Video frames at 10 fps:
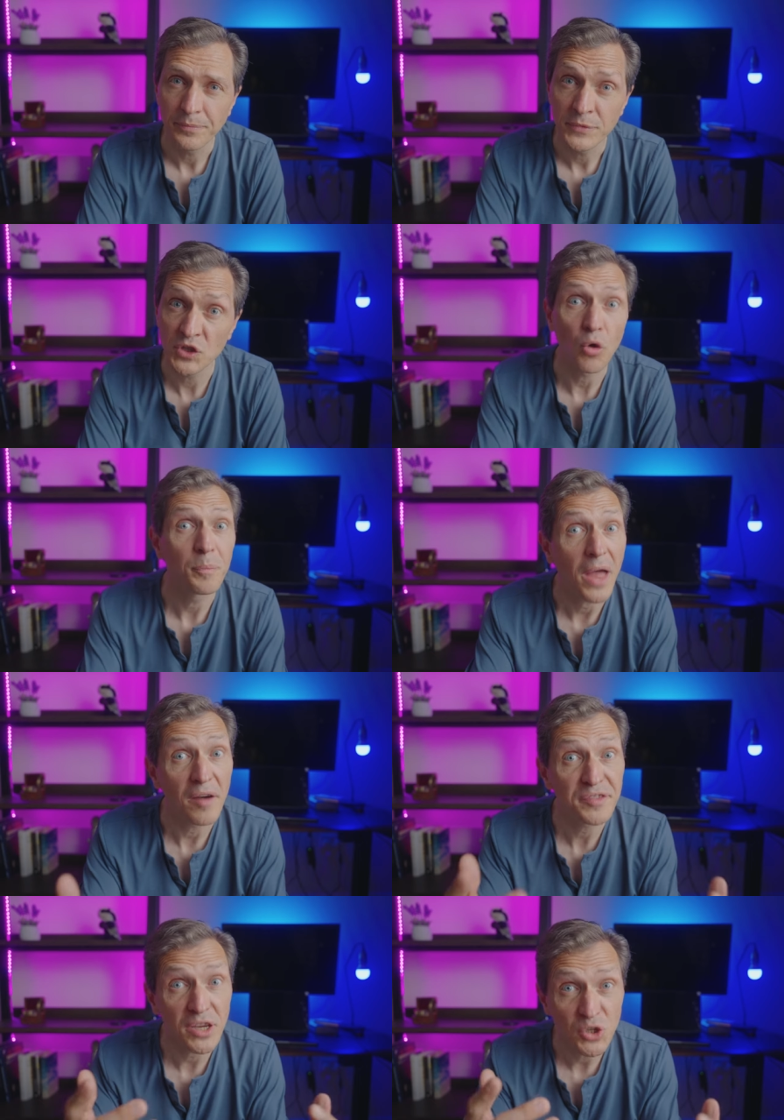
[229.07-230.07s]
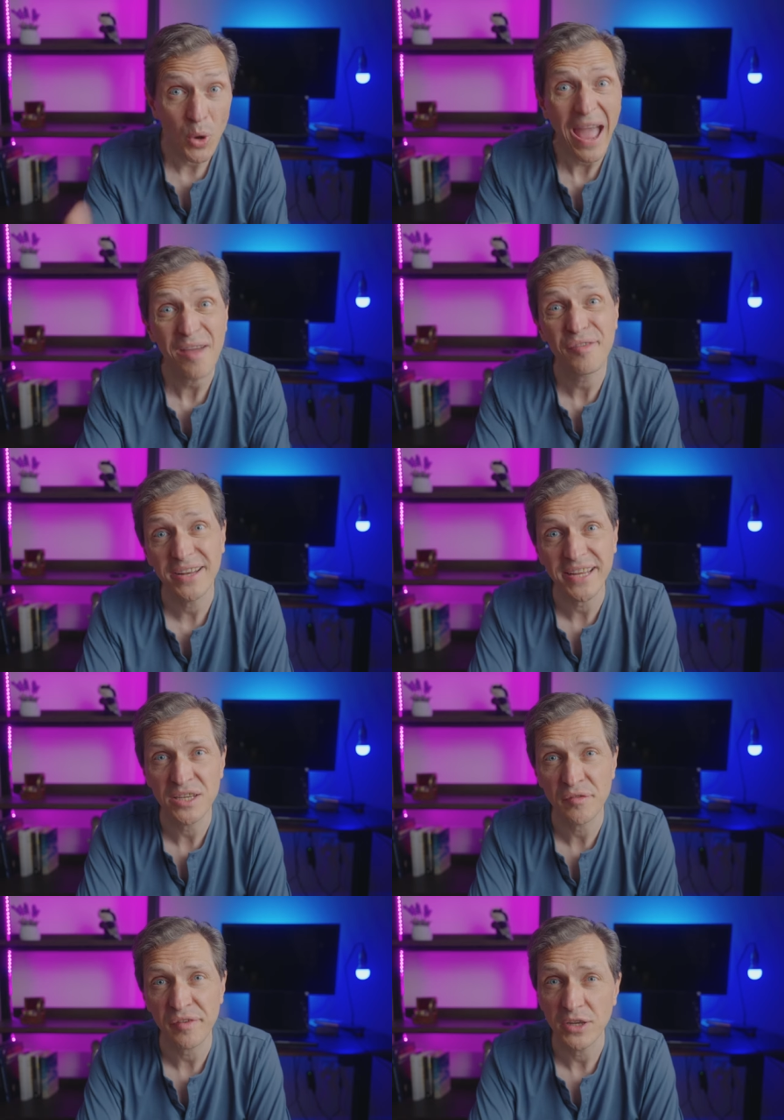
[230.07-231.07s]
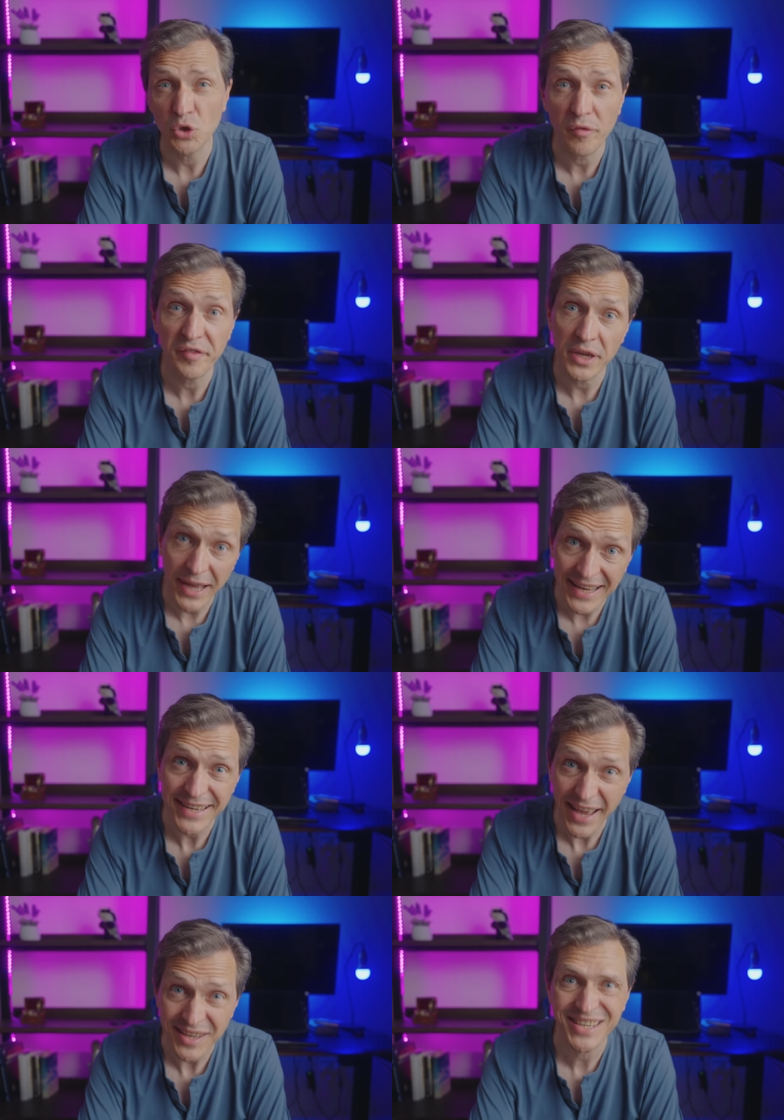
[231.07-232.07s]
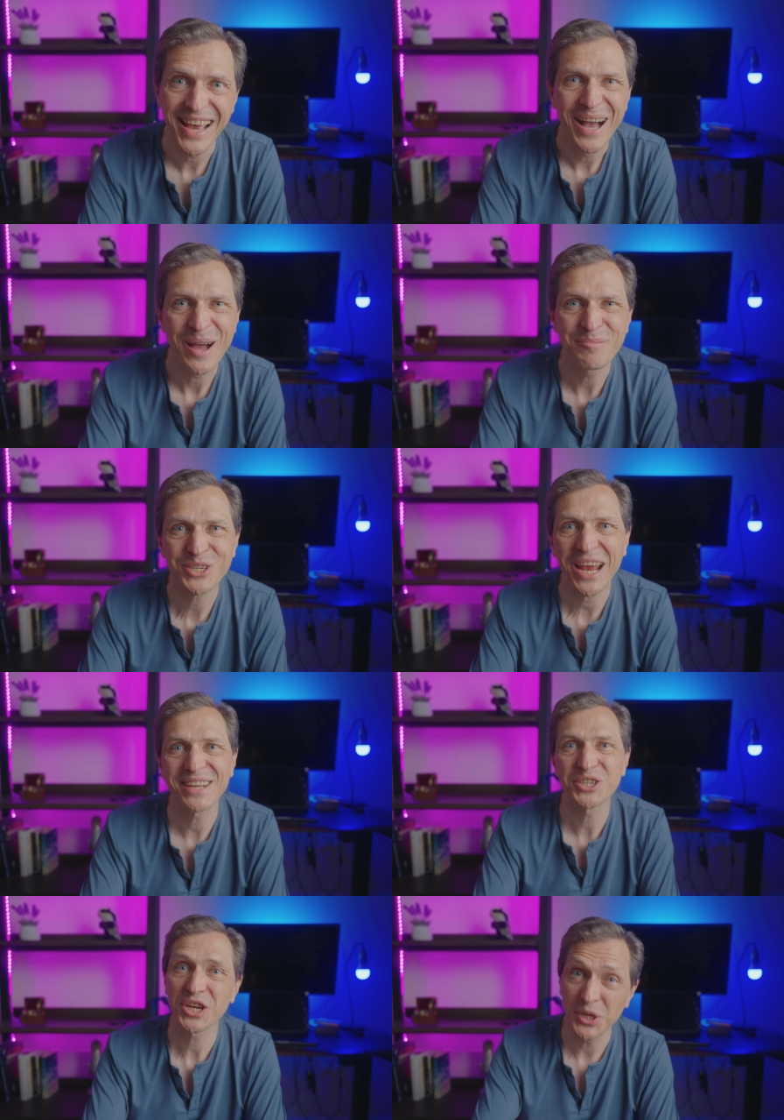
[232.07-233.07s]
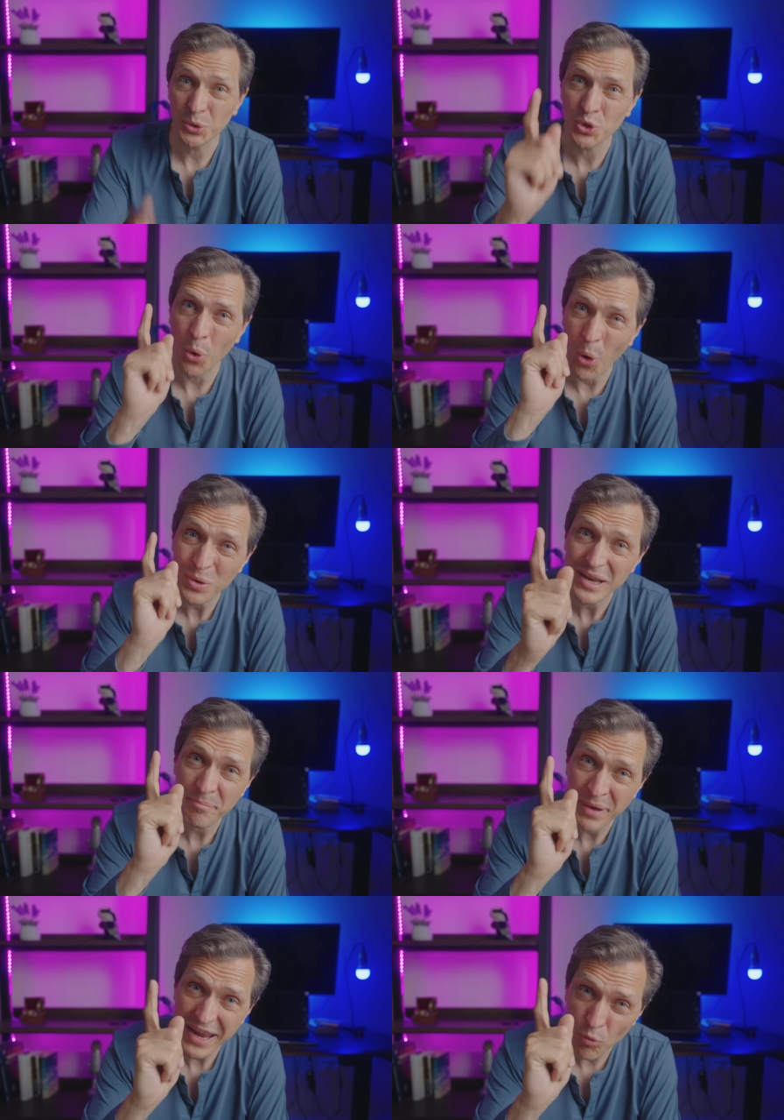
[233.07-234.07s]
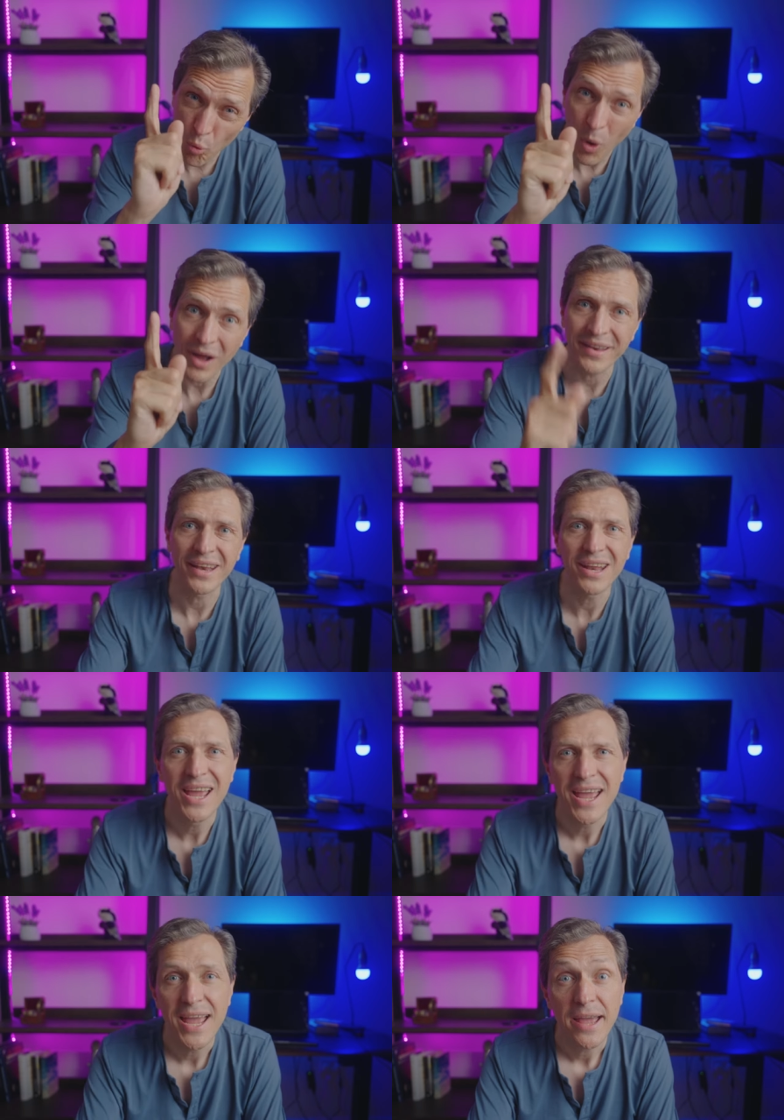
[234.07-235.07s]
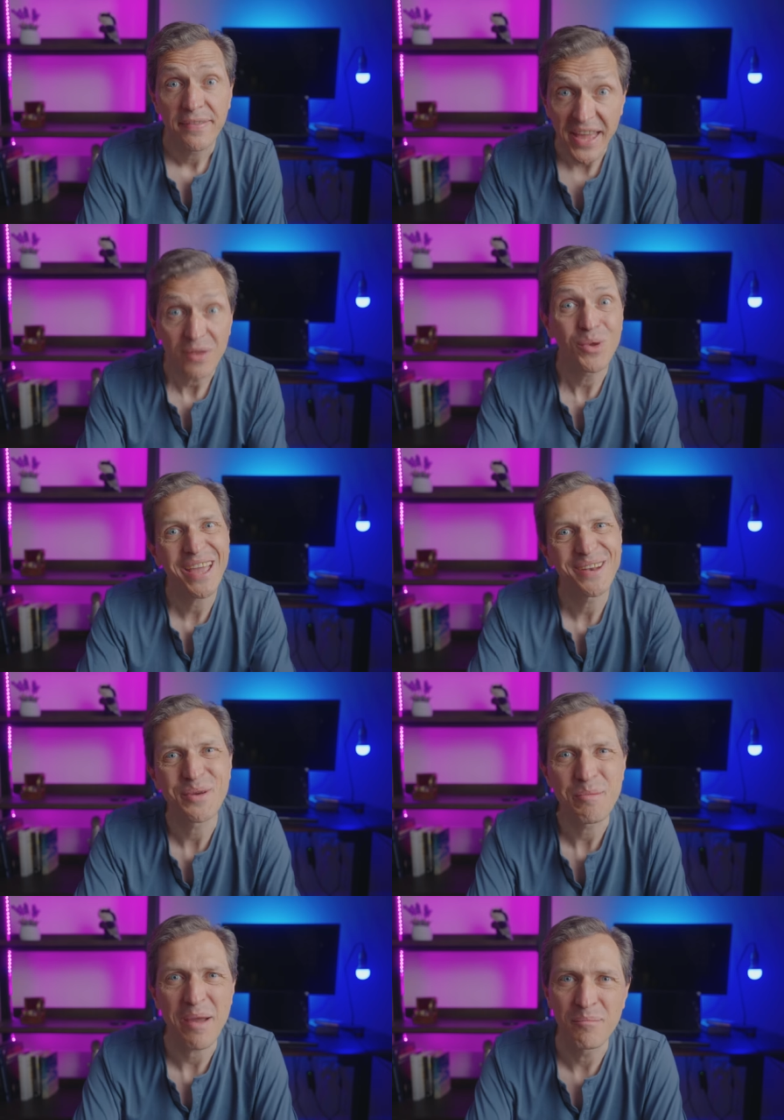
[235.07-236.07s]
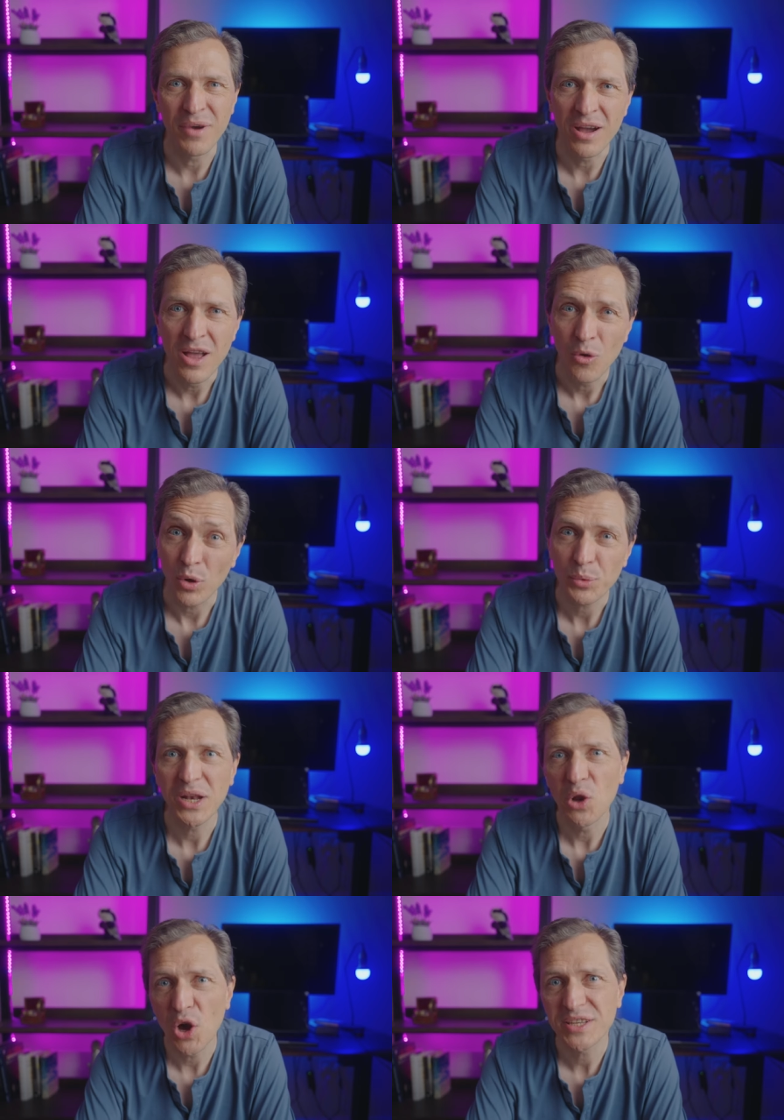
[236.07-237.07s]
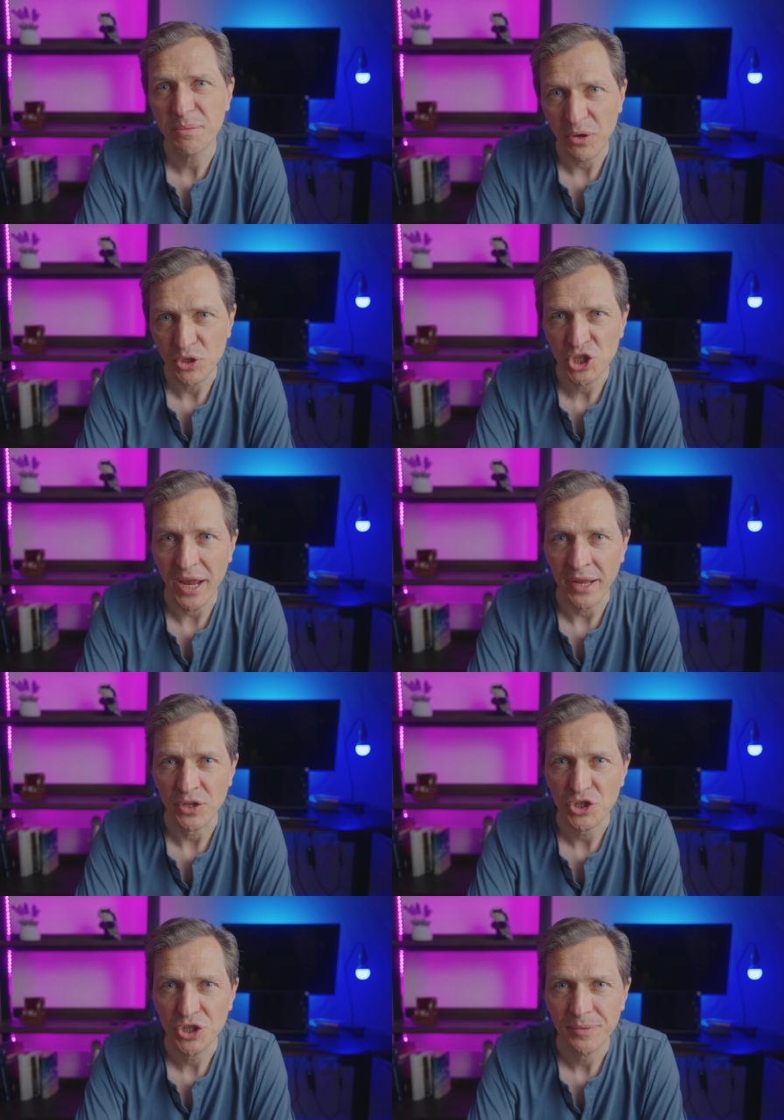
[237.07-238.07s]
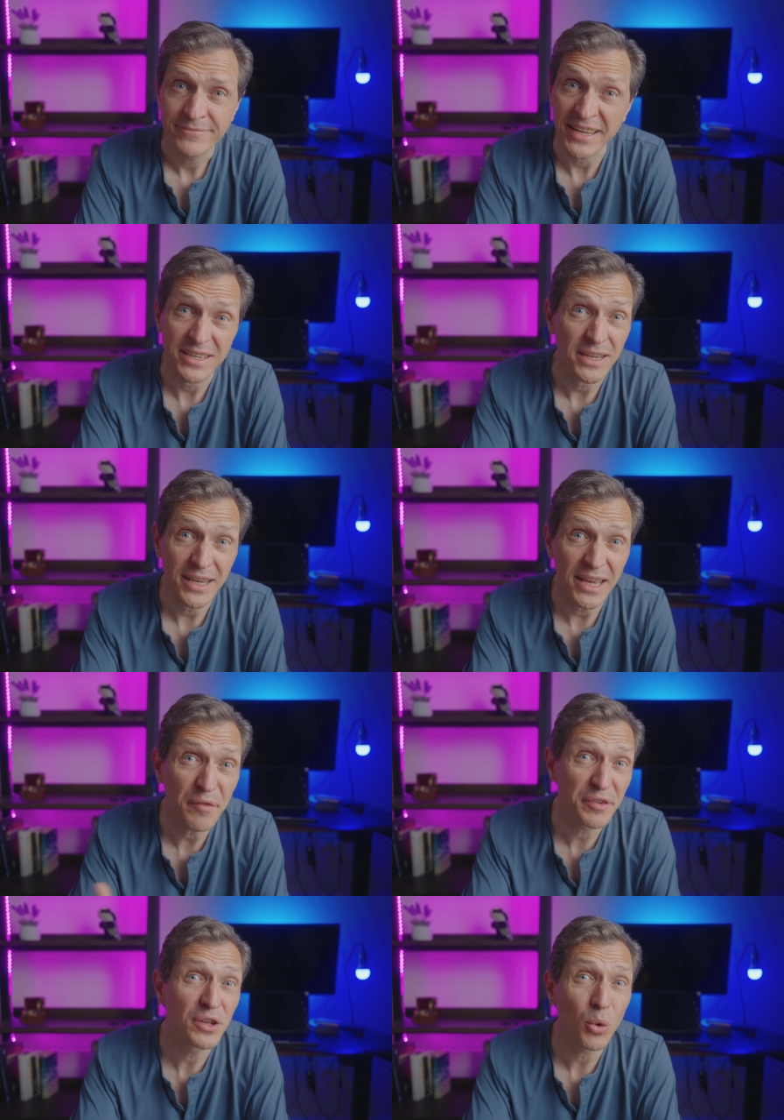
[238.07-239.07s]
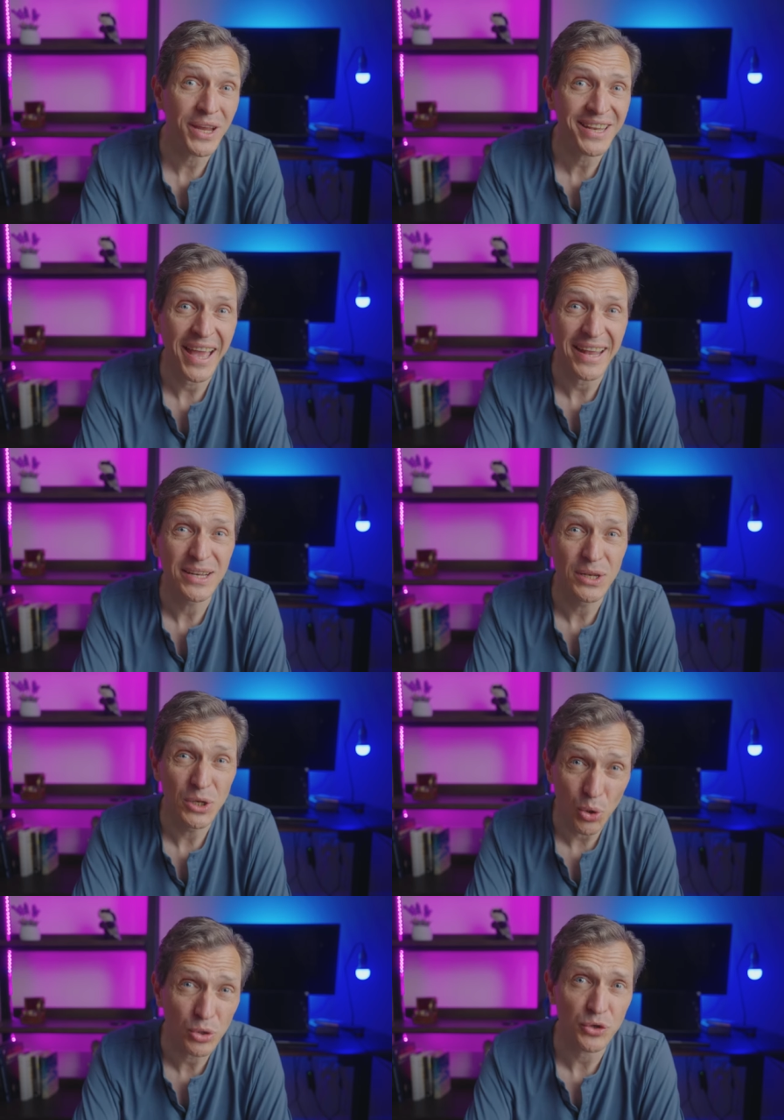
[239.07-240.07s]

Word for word: So, after you have identified your fear, and yes, I'm challenging you to only pick one, then we can remember what we learned about change that even though it can look